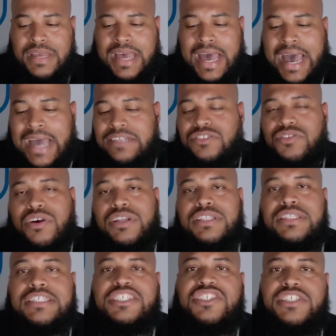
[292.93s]
I started
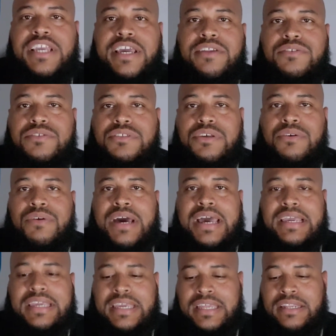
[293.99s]
this channel so I
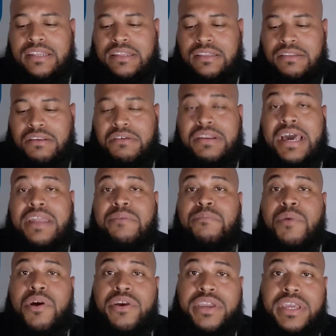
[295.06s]
can learn how to
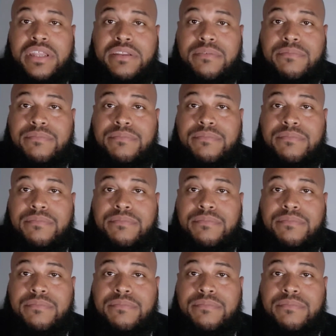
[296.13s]
market,